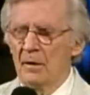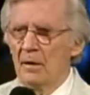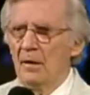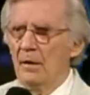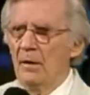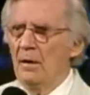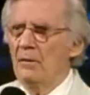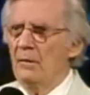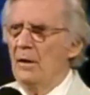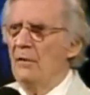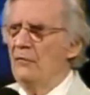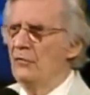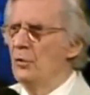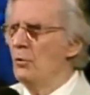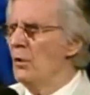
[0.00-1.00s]

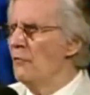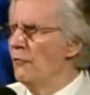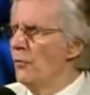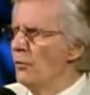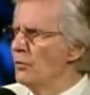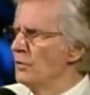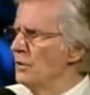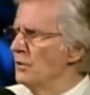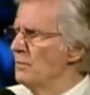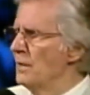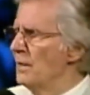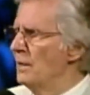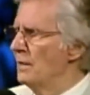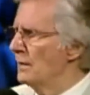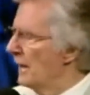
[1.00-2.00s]
If you have wounded
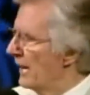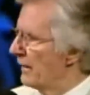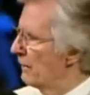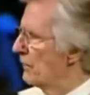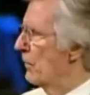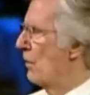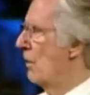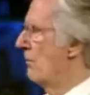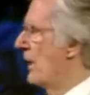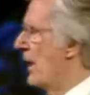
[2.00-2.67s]
me and I don't know